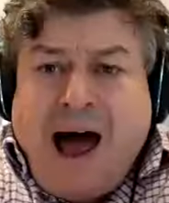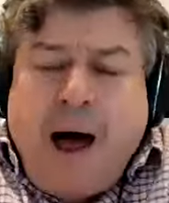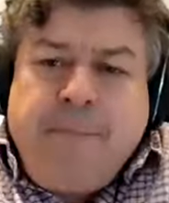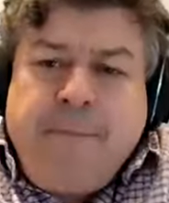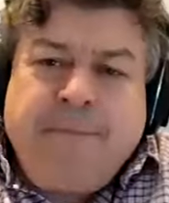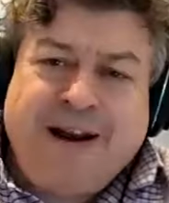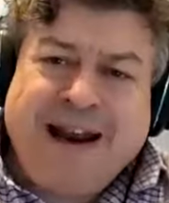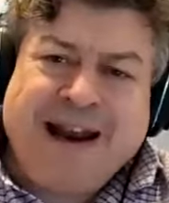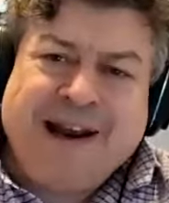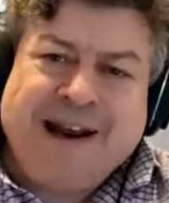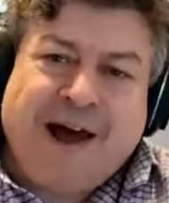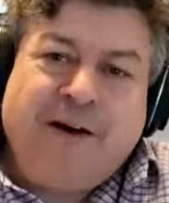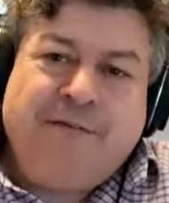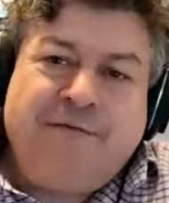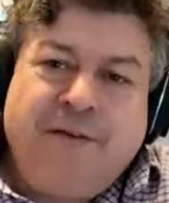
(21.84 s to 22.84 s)
funnily
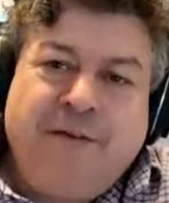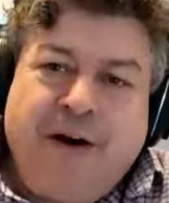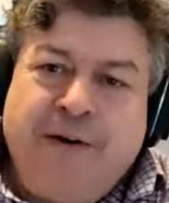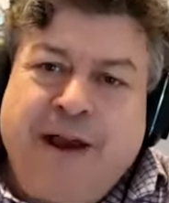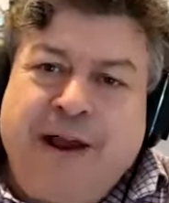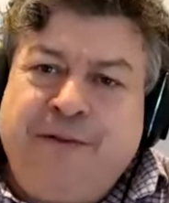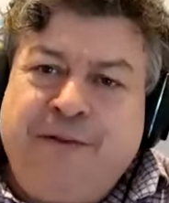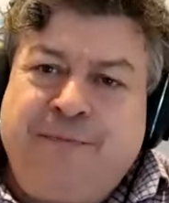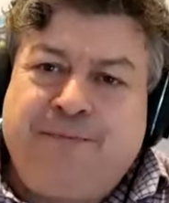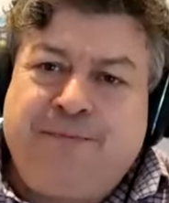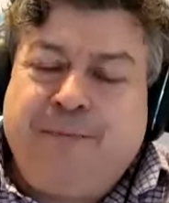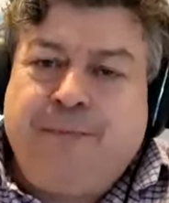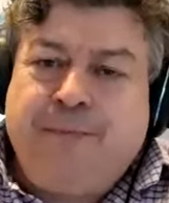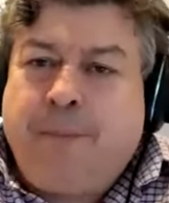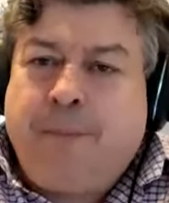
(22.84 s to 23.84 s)
enough, in
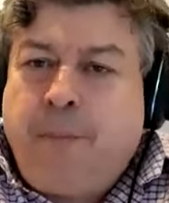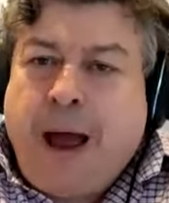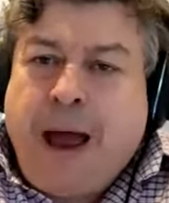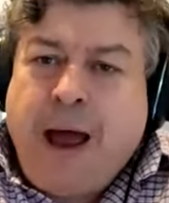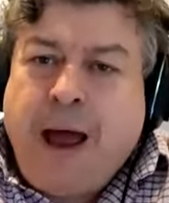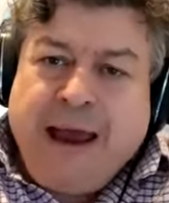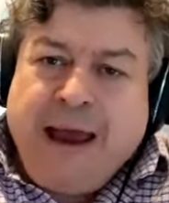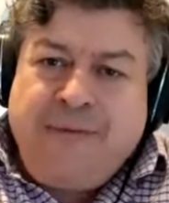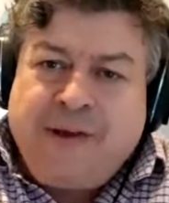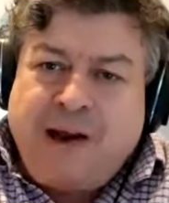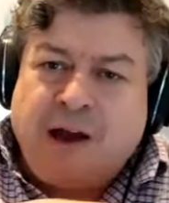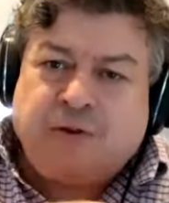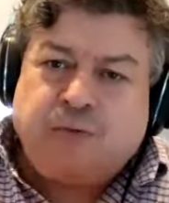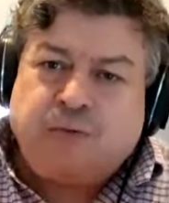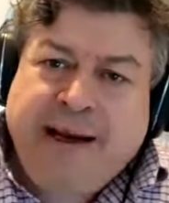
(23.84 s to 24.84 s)
the in the
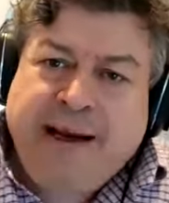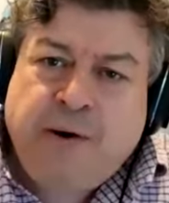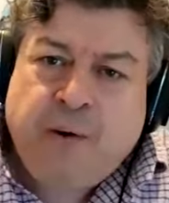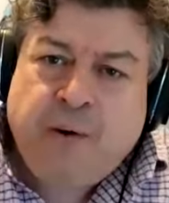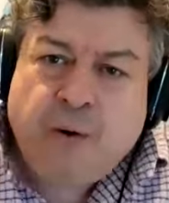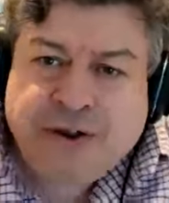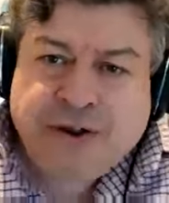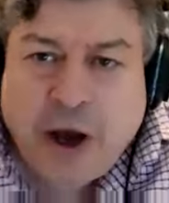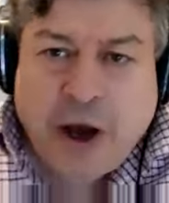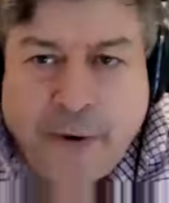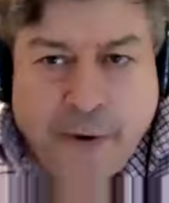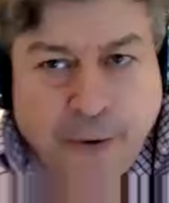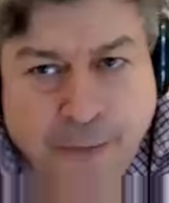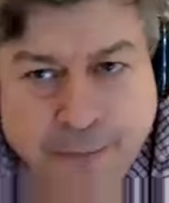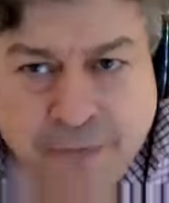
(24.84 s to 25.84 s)
last week or
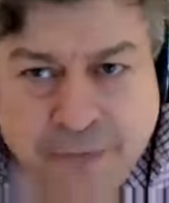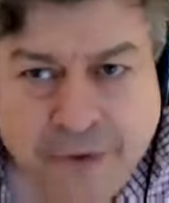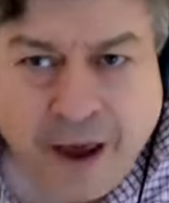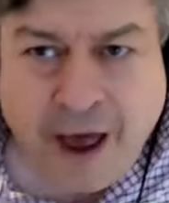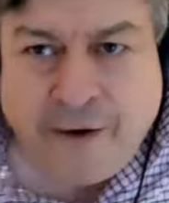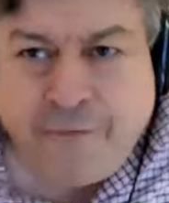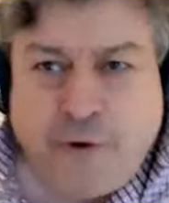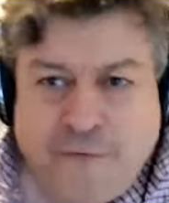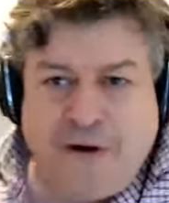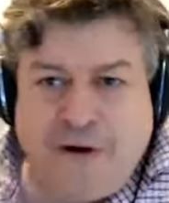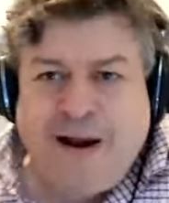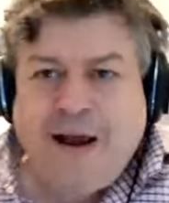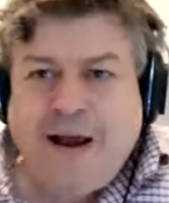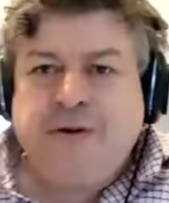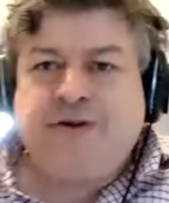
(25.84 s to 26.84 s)
so, I've got very
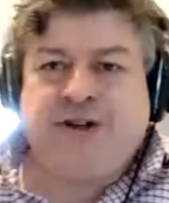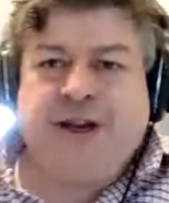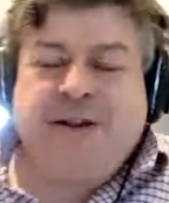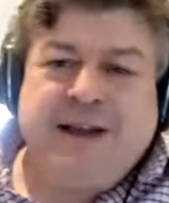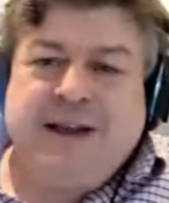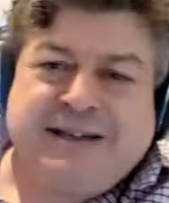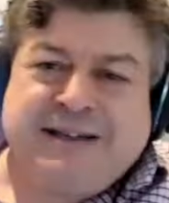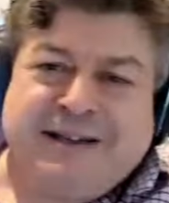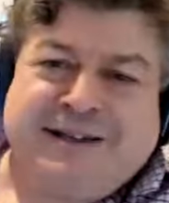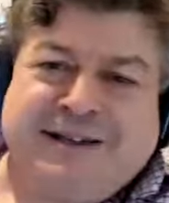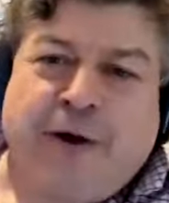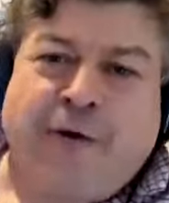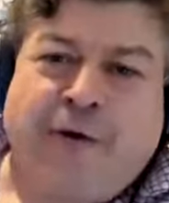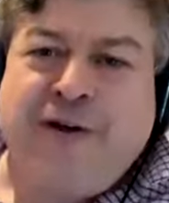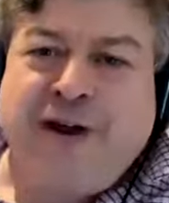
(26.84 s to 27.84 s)
interested in this
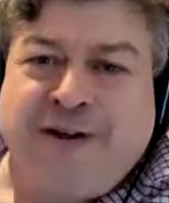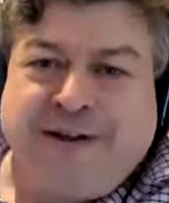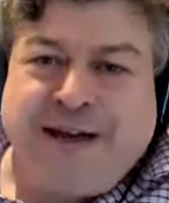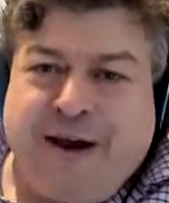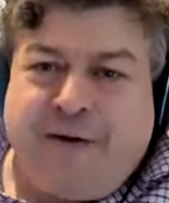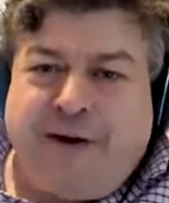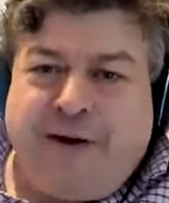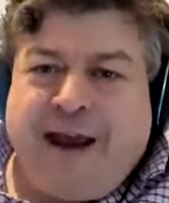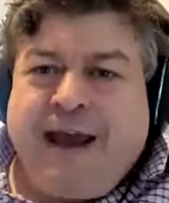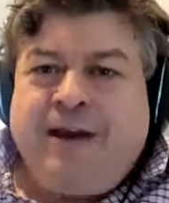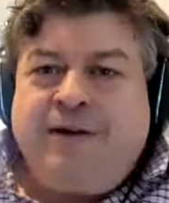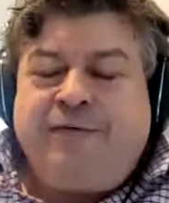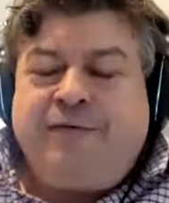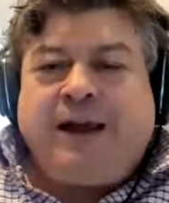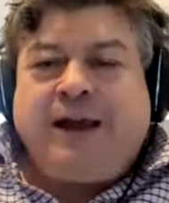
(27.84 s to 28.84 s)
Soviet era
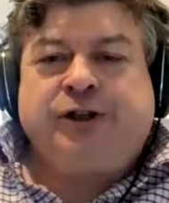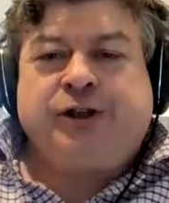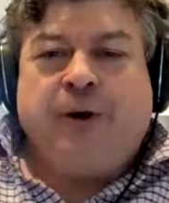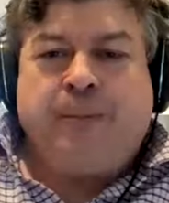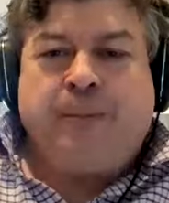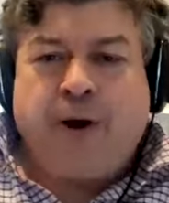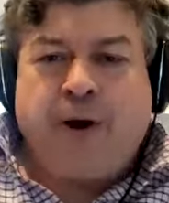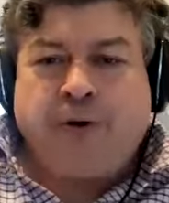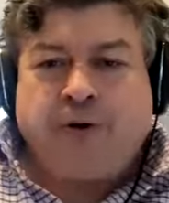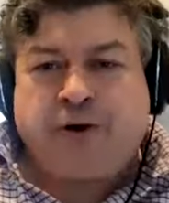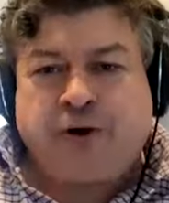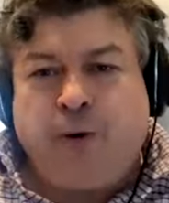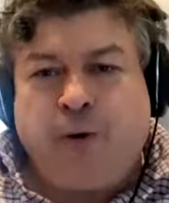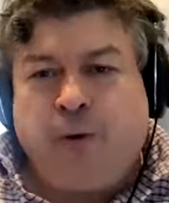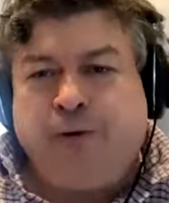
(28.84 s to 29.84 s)
innovation approach
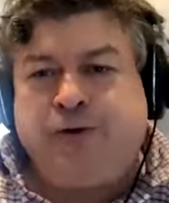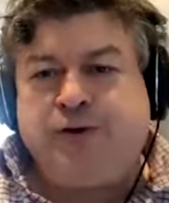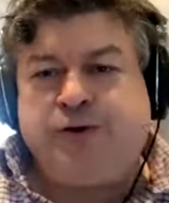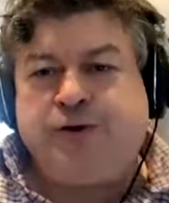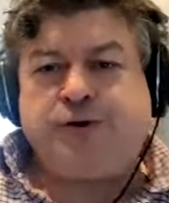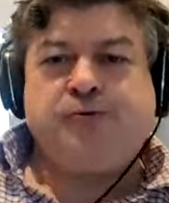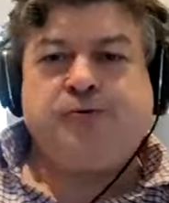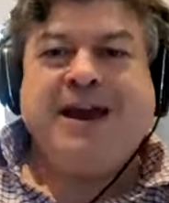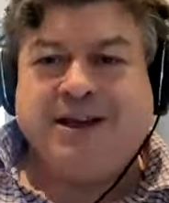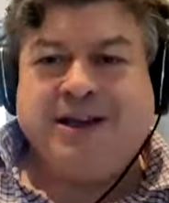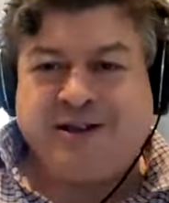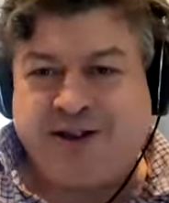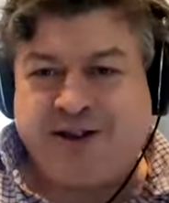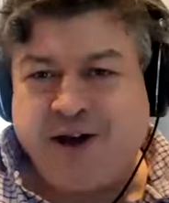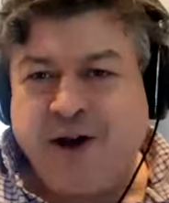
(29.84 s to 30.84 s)
called
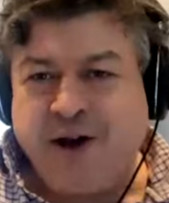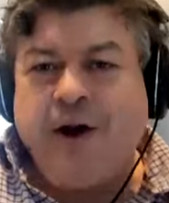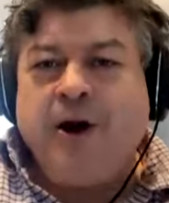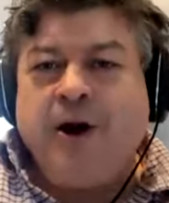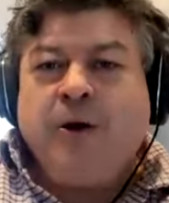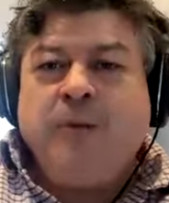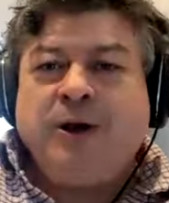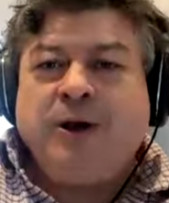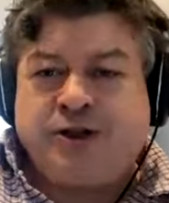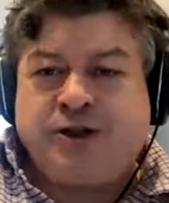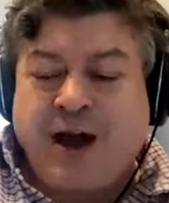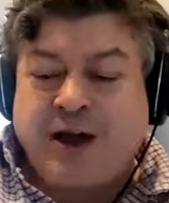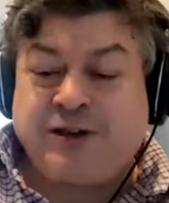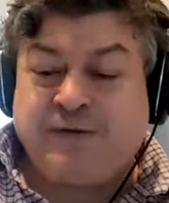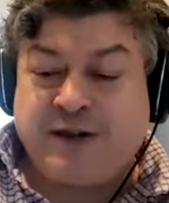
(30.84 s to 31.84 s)
TRIZ, which
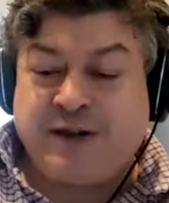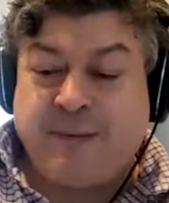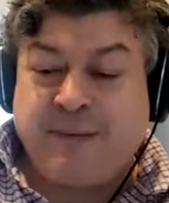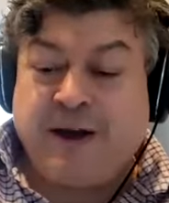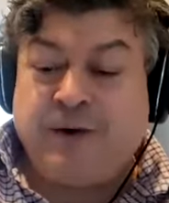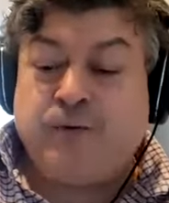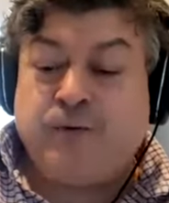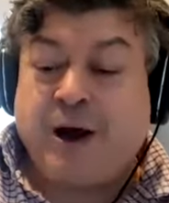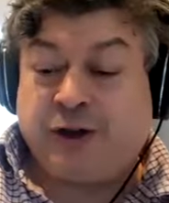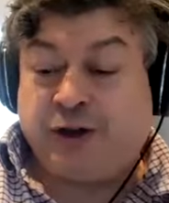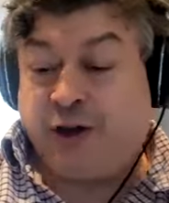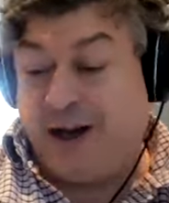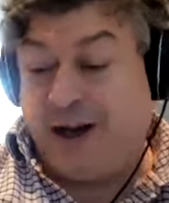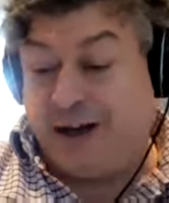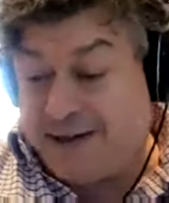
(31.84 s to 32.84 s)
stands for something in
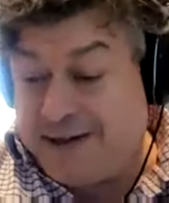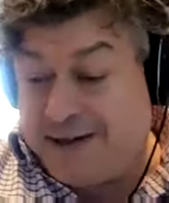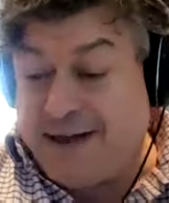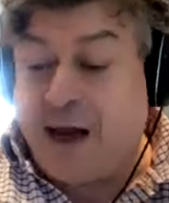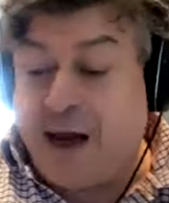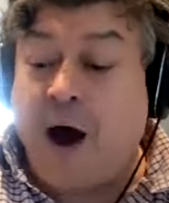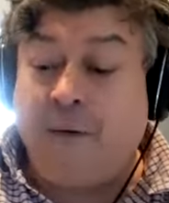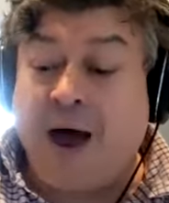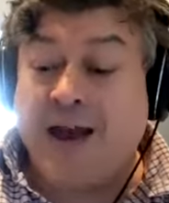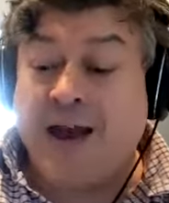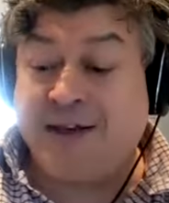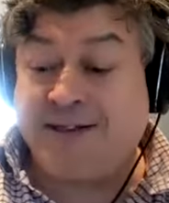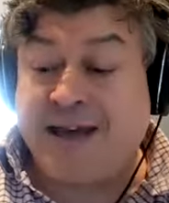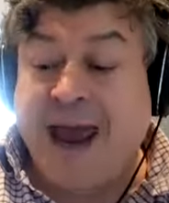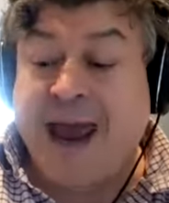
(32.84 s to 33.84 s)
Russian. It's T R I
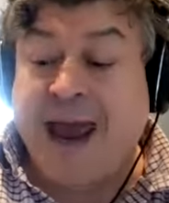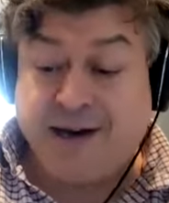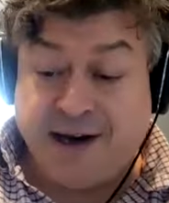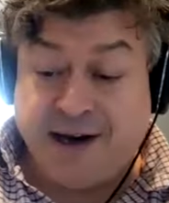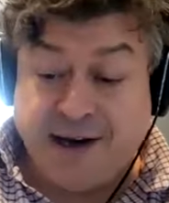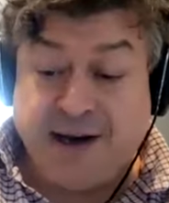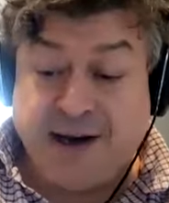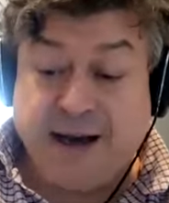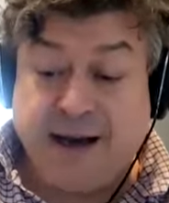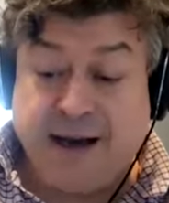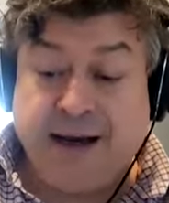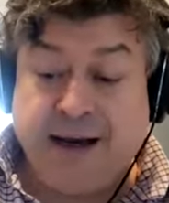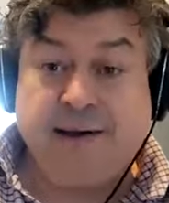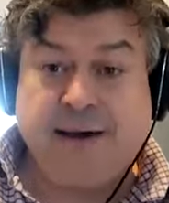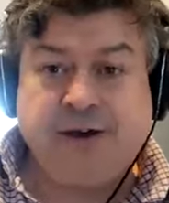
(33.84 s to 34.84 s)
Z in, in
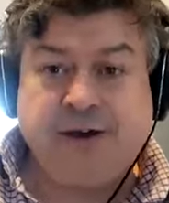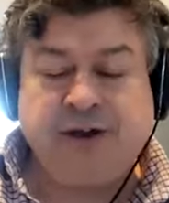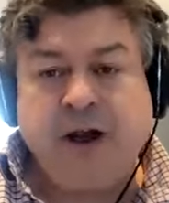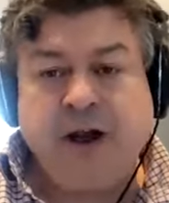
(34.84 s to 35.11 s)
English.